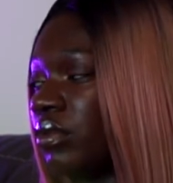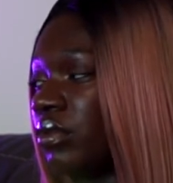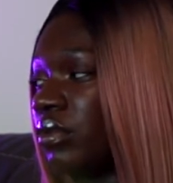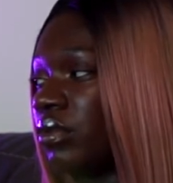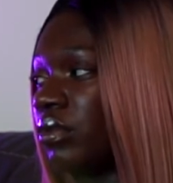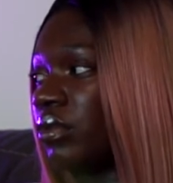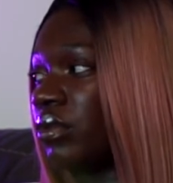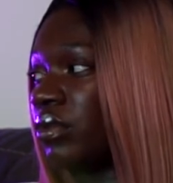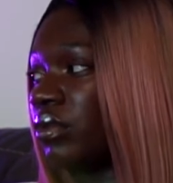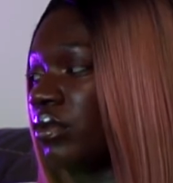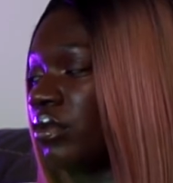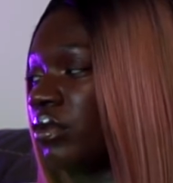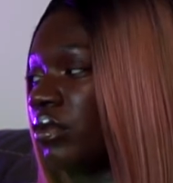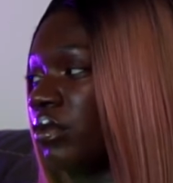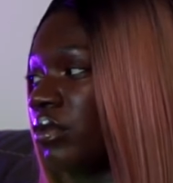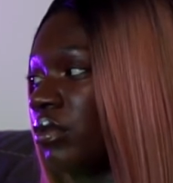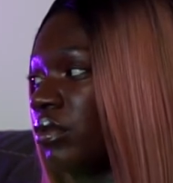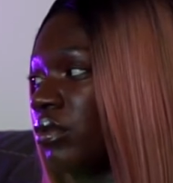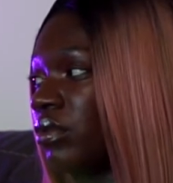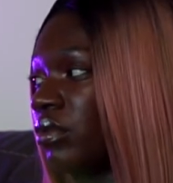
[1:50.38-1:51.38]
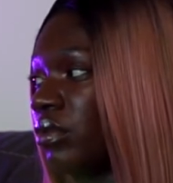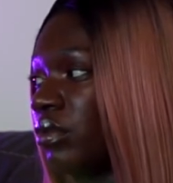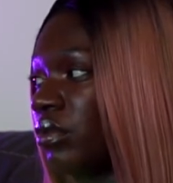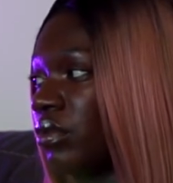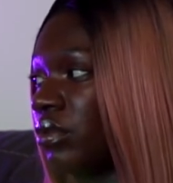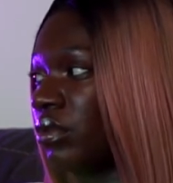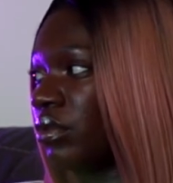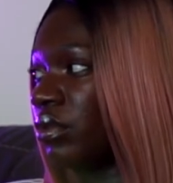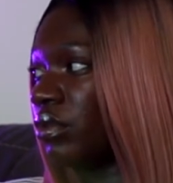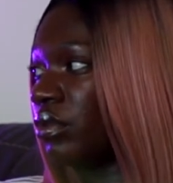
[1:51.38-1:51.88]

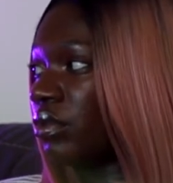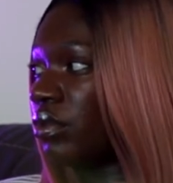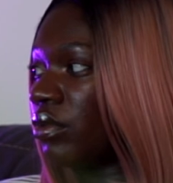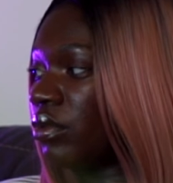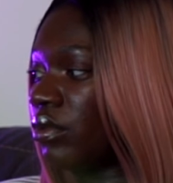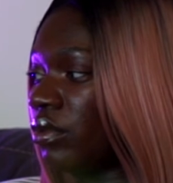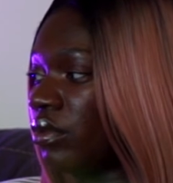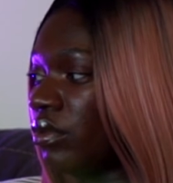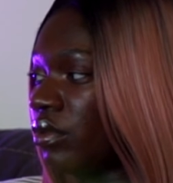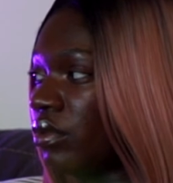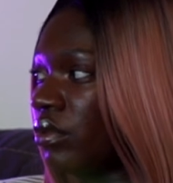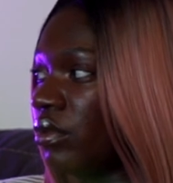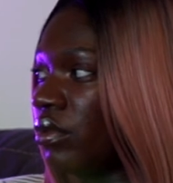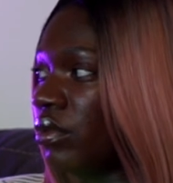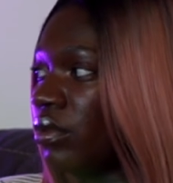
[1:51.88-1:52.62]
This person isn't speaking.